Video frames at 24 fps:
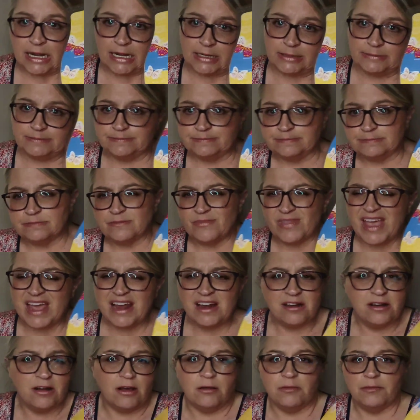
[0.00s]
um, I
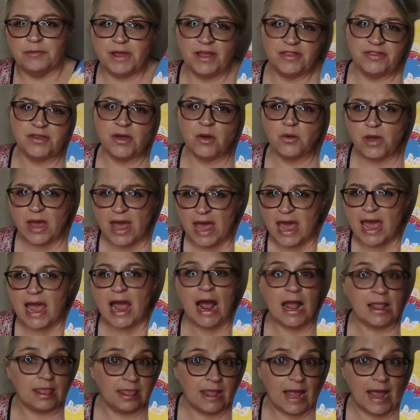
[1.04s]
don't know. It's okay.
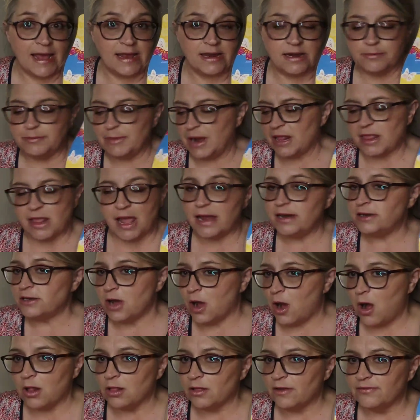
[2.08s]
I liked them. I liked
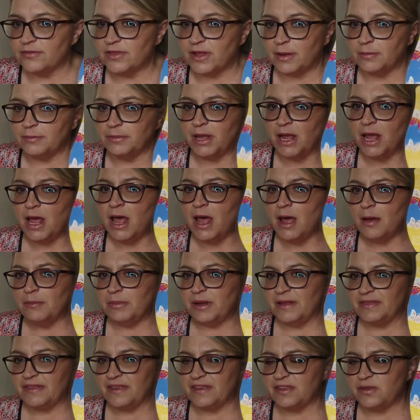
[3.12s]
all of them.
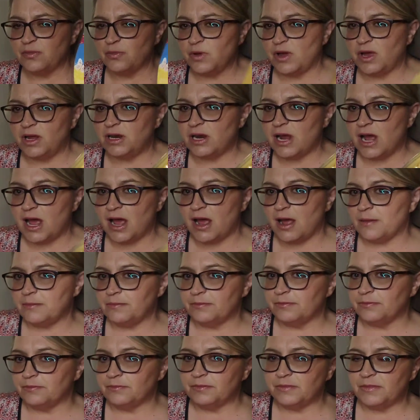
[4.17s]
But this one,
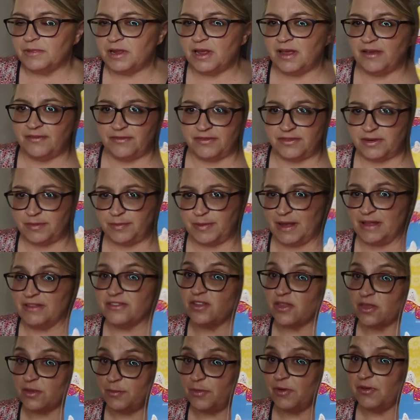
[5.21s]
um, it
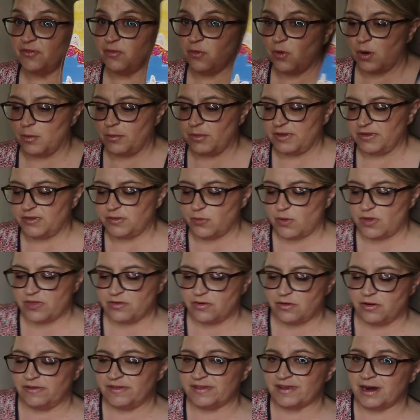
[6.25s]
depends on the performance,
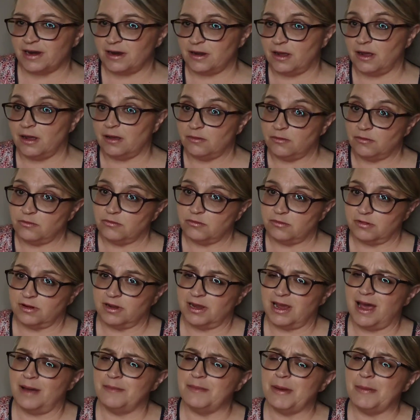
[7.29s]
whether it's going to
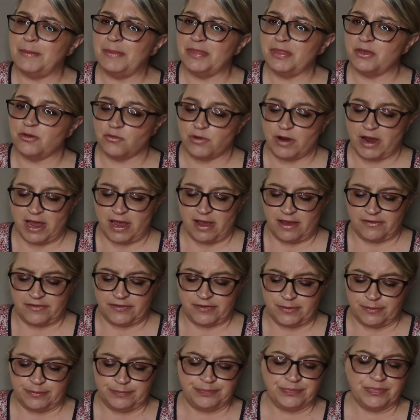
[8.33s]
come up in the
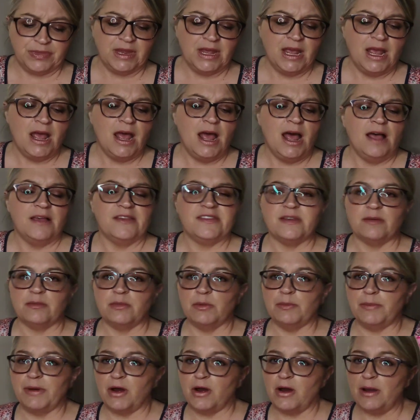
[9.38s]
ranks.
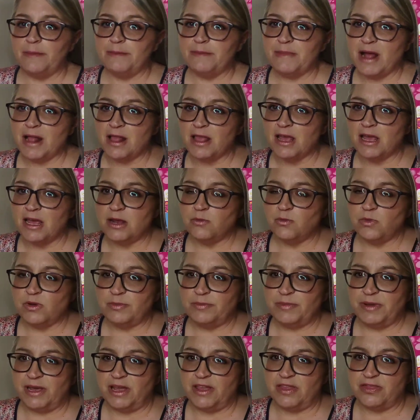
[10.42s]
Summerberry Melon
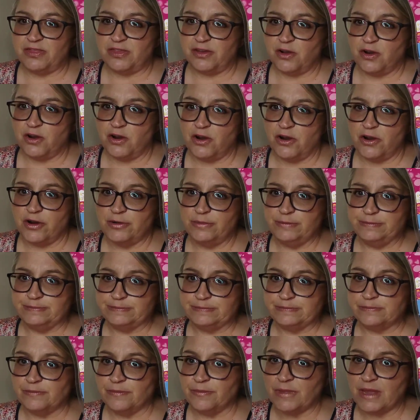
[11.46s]
would be third.
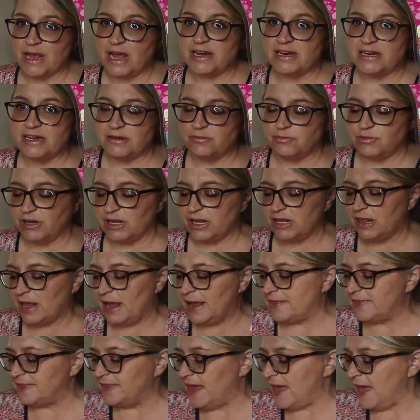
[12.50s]
I did really
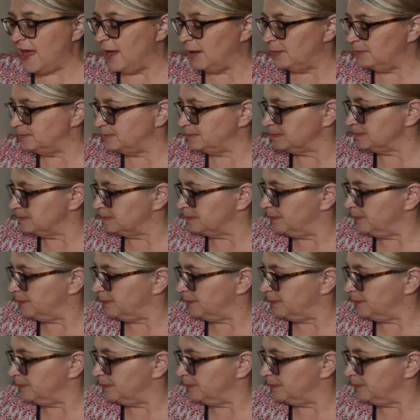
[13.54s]
like that.